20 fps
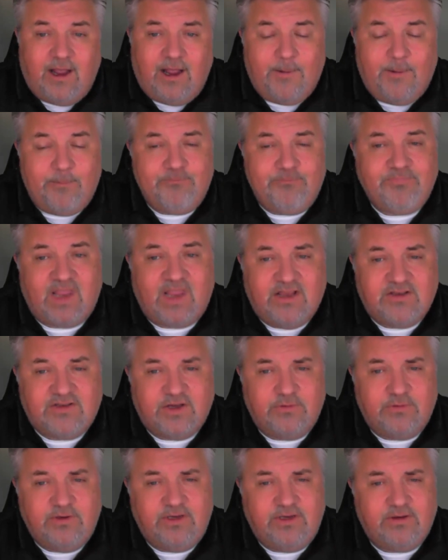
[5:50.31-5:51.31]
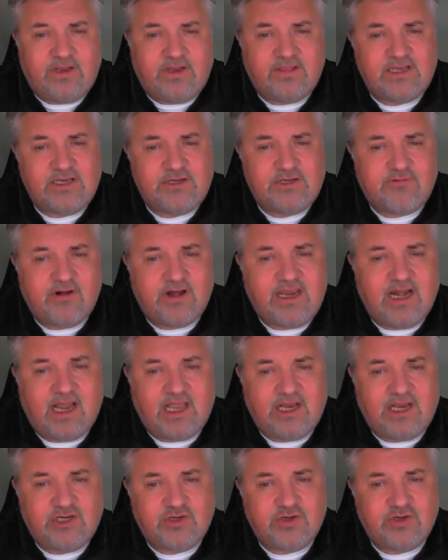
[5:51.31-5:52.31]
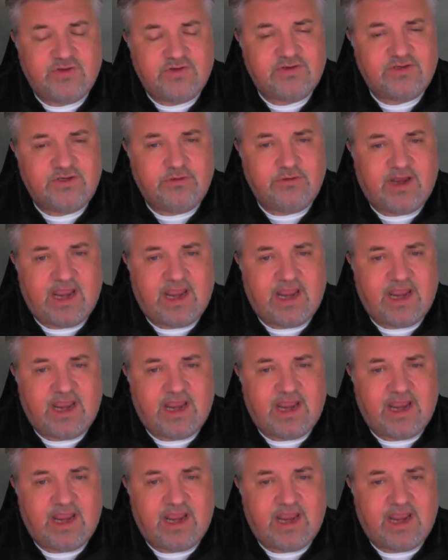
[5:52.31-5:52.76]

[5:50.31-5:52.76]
Um, and so you get these regulations,